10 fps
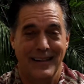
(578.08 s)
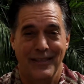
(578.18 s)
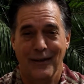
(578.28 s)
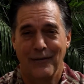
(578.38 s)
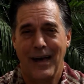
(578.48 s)

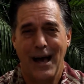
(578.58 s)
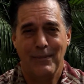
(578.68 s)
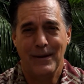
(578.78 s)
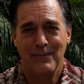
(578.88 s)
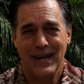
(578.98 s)
they'll
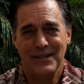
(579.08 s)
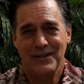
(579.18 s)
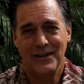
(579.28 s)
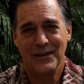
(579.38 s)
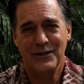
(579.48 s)
copy and
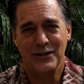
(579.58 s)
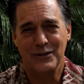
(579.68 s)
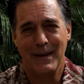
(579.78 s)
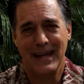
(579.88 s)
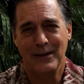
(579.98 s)
paste your
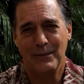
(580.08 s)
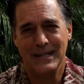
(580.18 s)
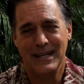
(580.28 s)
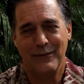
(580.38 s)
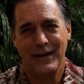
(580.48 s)
user's manual
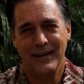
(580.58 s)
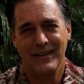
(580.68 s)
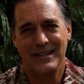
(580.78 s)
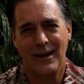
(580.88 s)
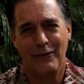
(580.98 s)
because they
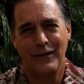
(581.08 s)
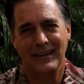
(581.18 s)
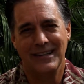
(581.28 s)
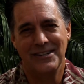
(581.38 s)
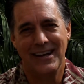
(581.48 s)
figure it's all
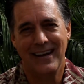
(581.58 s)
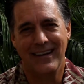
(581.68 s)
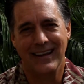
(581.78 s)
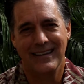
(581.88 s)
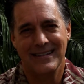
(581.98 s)
fairly
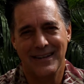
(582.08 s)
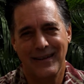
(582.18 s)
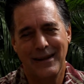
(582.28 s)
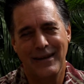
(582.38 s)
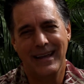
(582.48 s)
generic. So
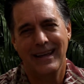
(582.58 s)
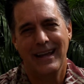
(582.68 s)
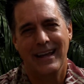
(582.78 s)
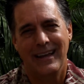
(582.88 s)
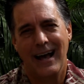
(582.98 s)
anyway,
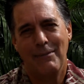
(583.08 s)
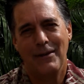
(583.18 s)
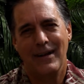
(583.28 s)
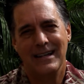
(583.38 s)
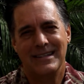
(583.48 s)

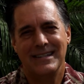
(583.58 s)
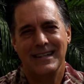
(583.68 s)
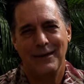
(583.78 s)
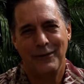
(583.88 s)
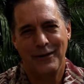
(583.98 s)
copyrights,
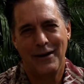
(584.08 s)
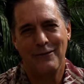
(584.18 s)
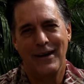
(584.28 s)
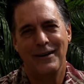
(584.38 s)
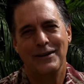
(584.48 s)
if you're an
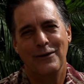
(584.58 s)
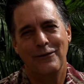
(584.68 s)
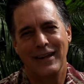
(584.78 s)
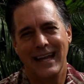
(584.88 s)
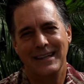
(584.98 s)
inventor, don't
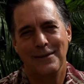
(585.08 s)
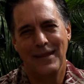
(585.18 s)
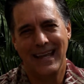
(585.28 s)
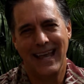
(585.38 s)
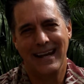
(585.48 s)
forget them.
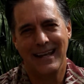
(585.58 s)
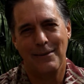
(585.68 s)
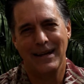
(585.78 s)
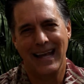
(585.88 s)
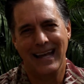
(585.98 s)
They can
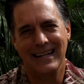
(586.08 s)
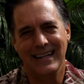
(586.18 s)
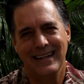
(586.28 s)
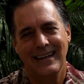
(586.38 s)
come in handy.